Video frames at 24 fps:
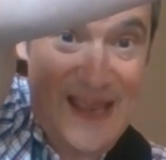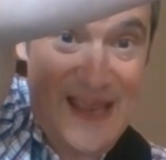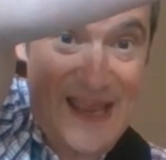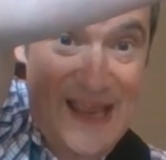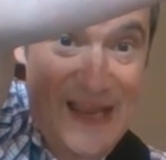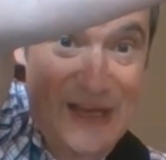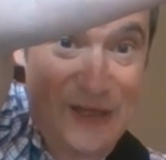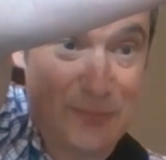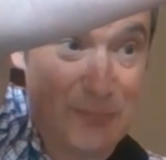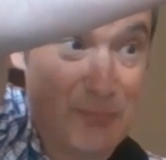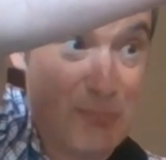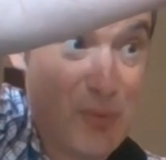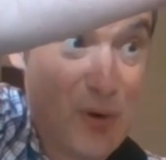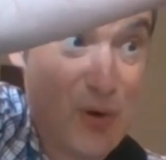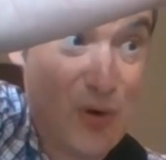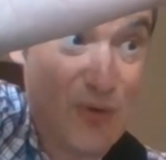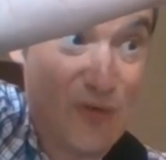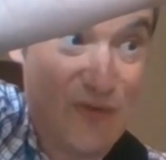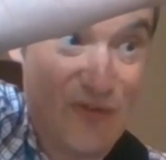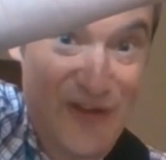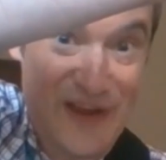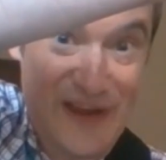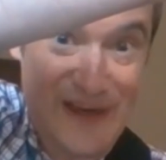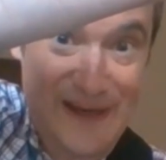is
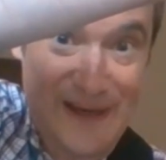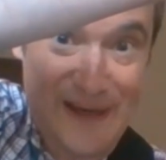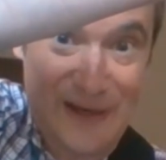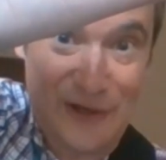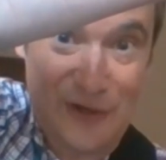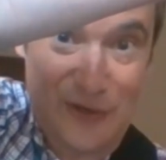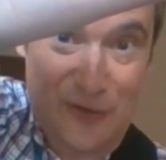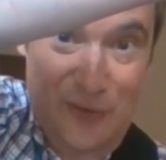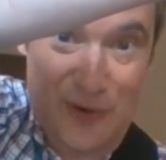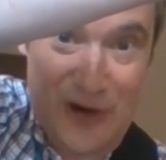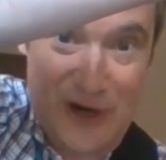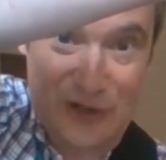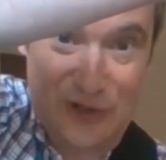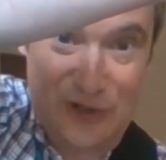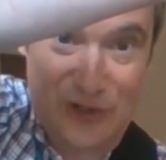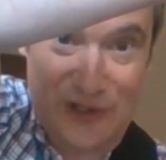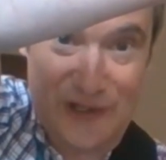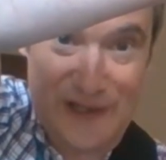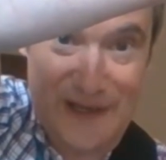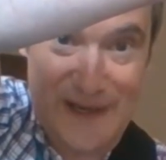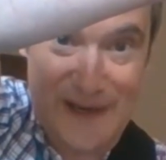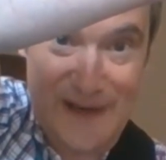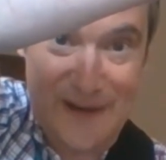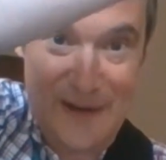moving
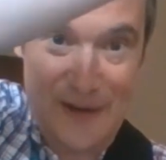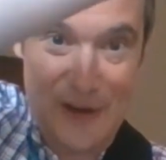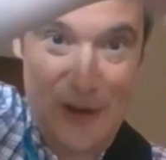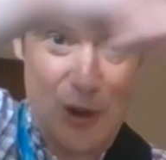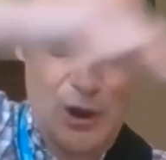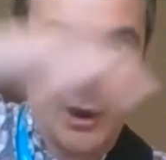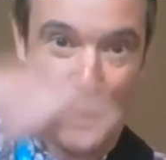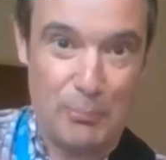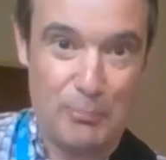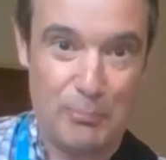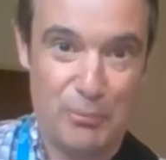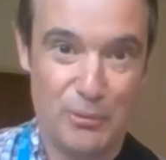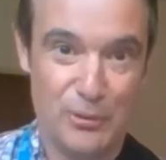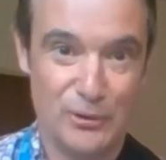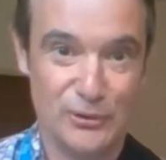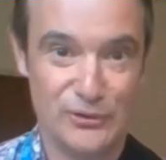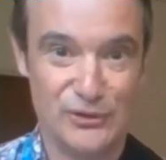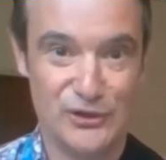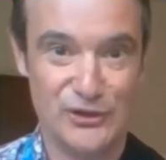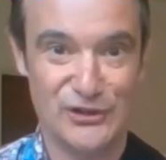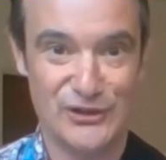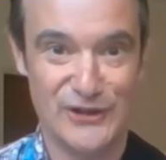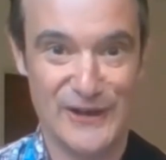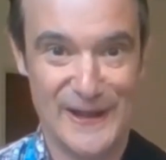gradually upwards,
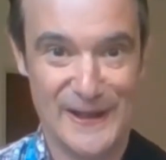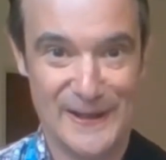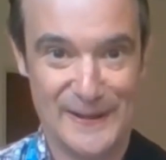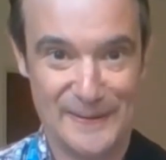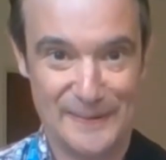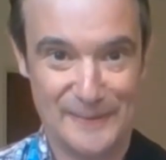isn't it?